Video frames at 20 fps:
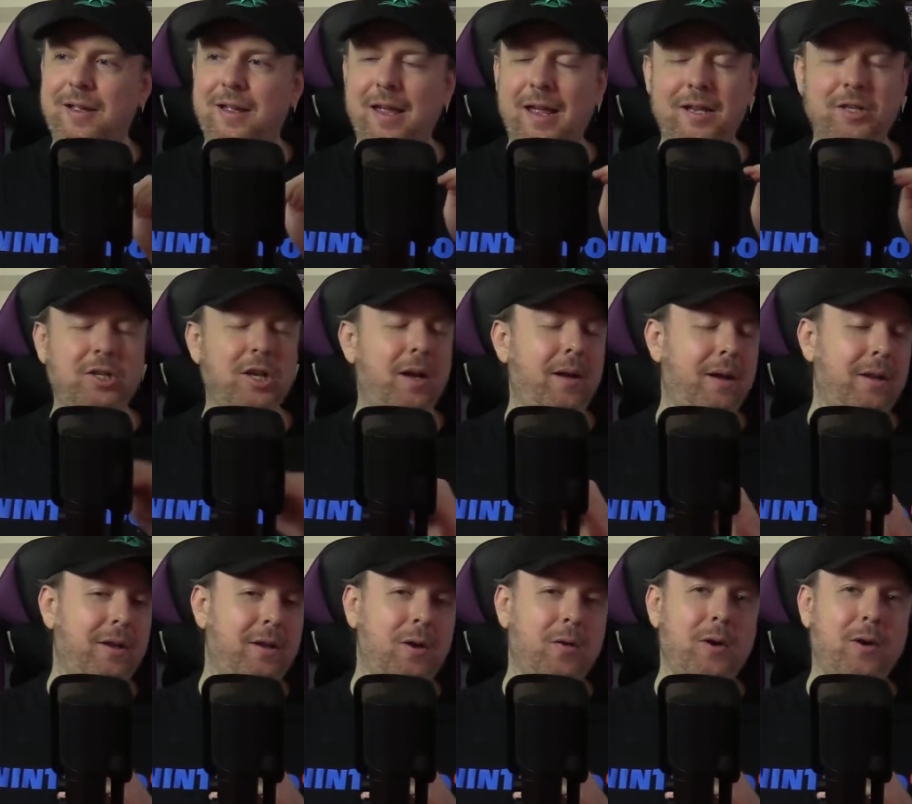
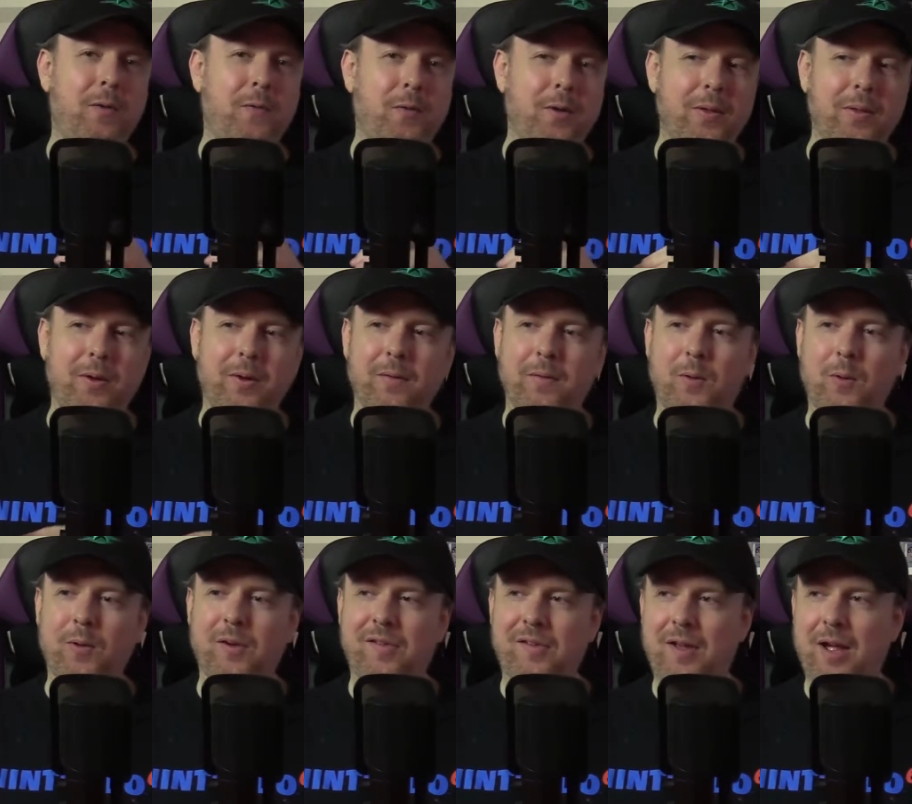and go no further, of
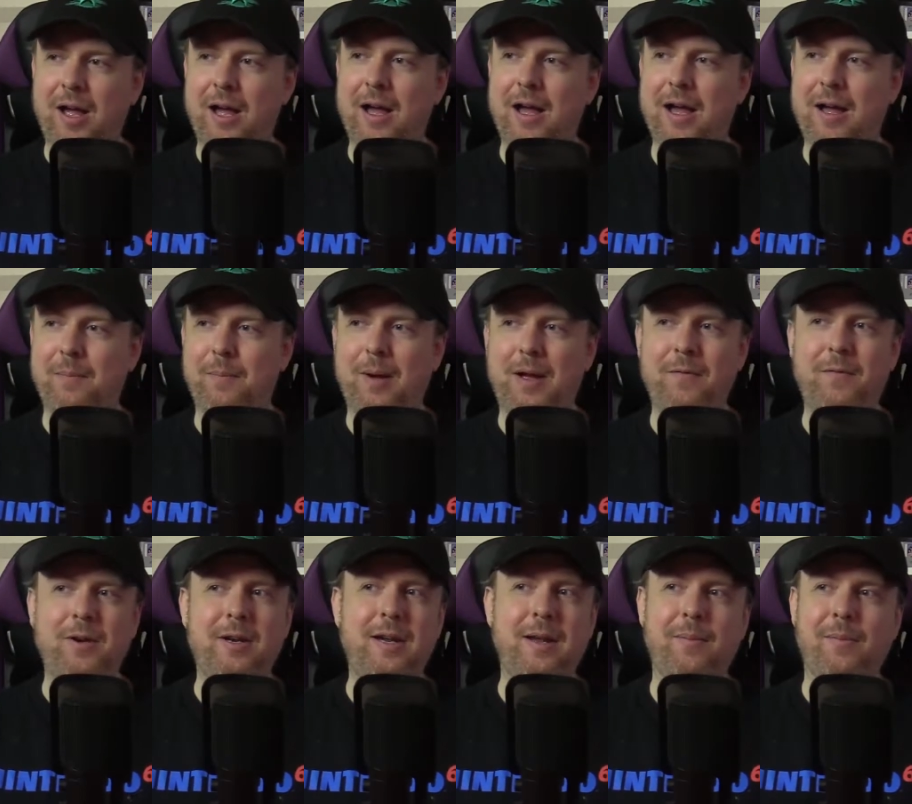course. My
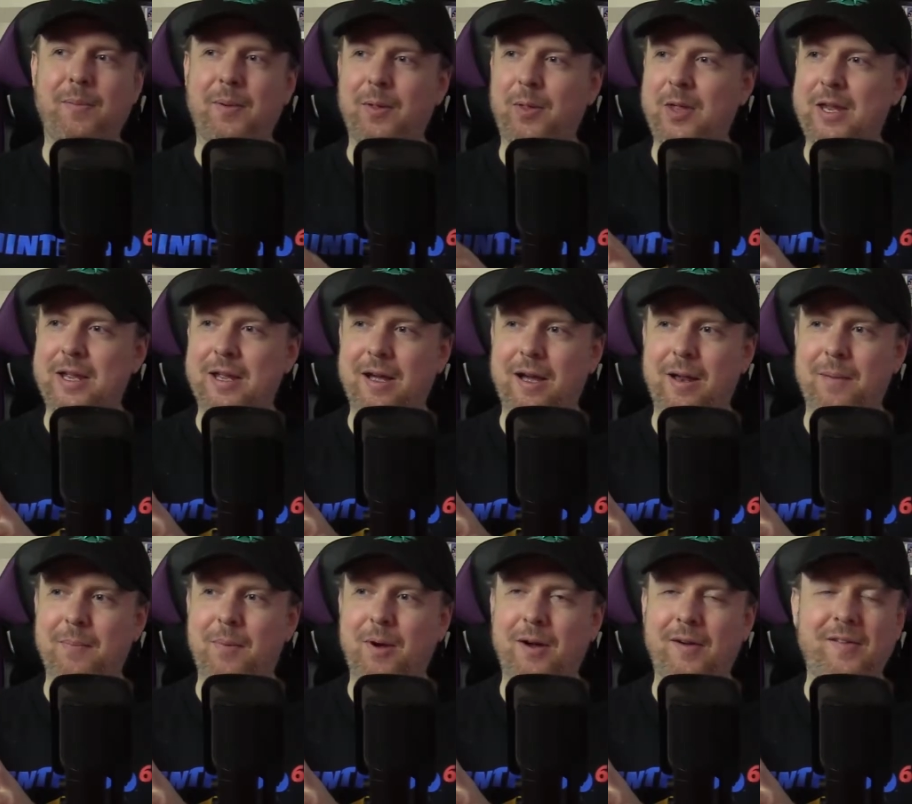Video Games Monthly
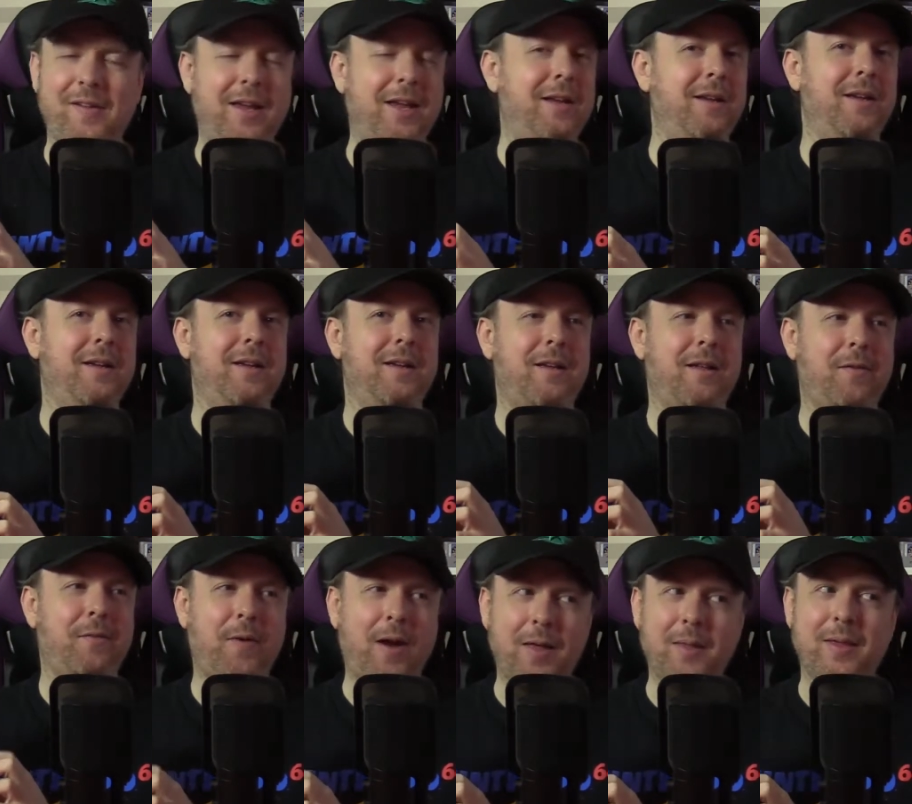unboxing is
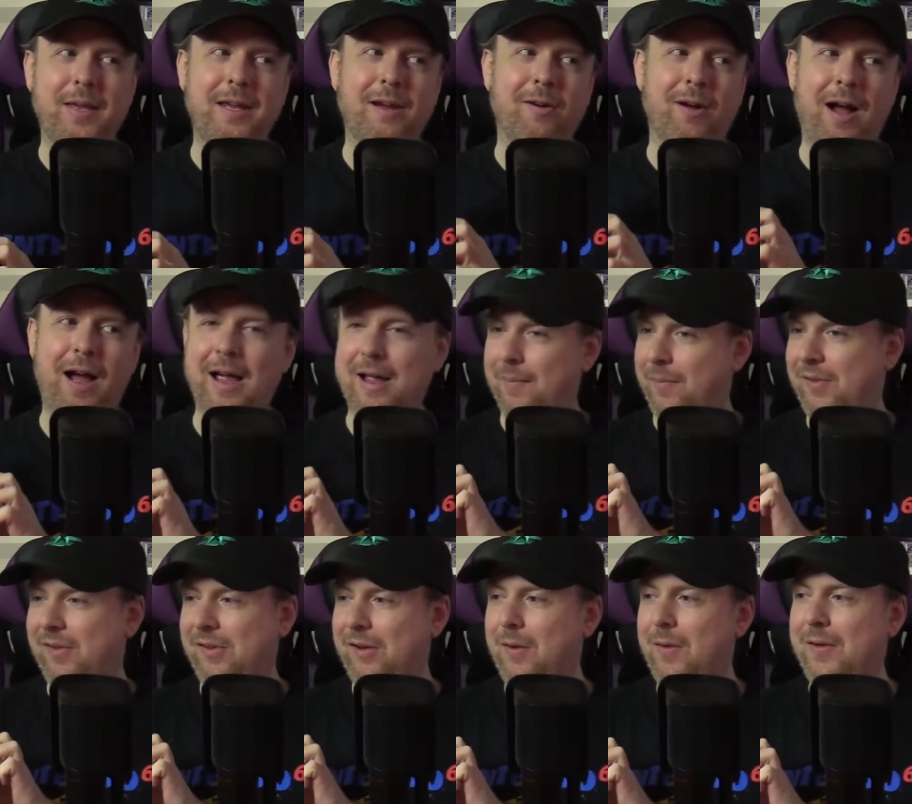finally here. I am
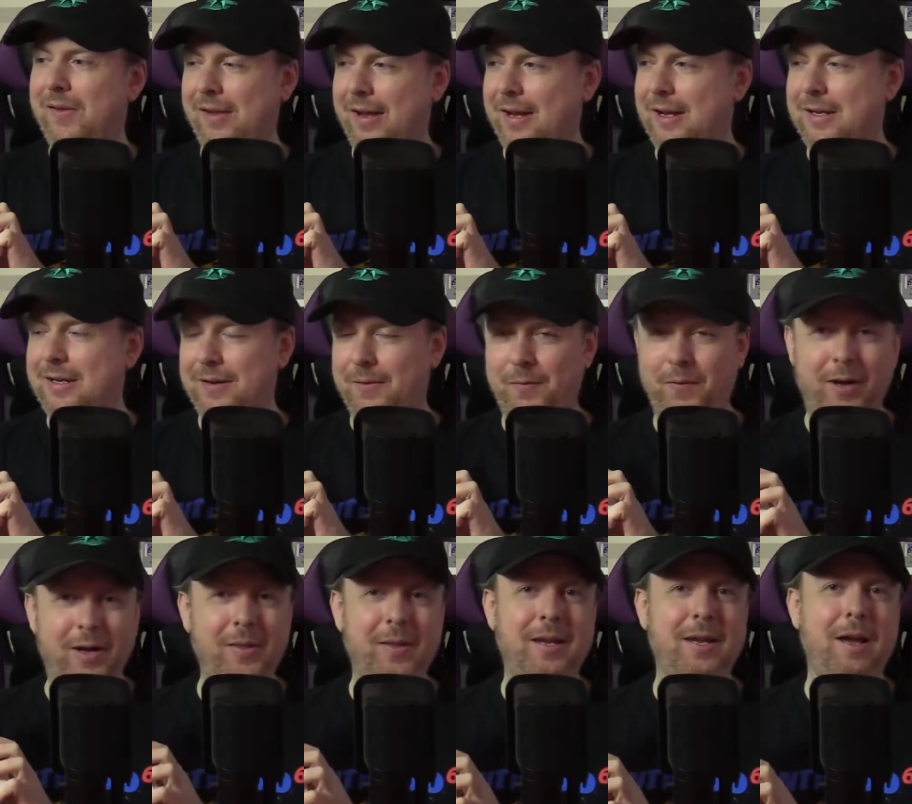so excited to
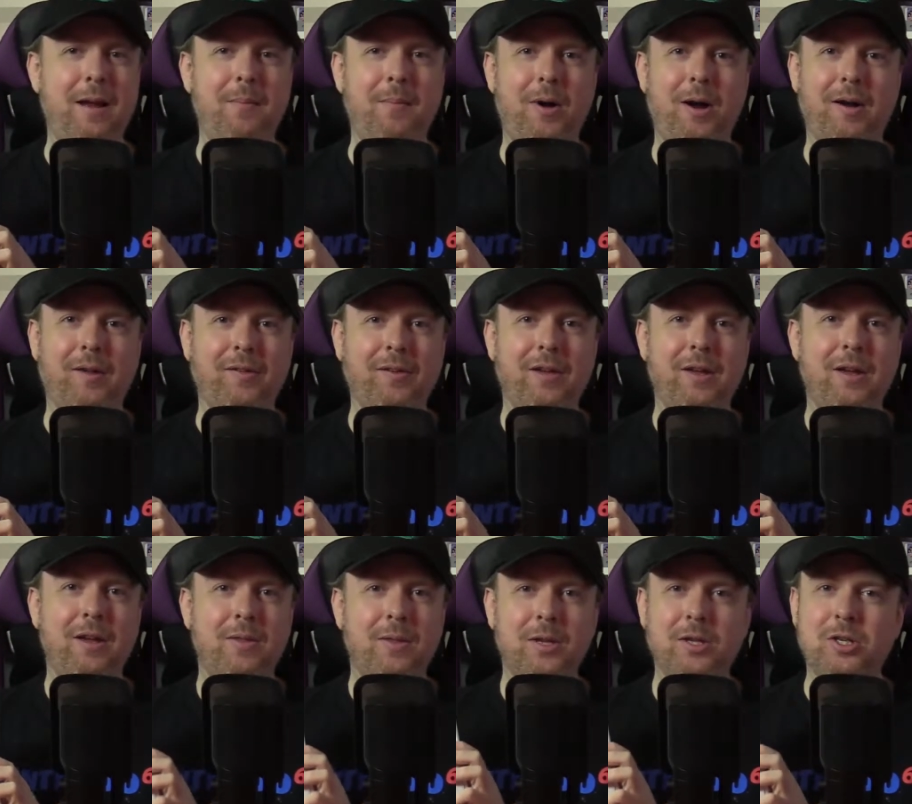finally unbox the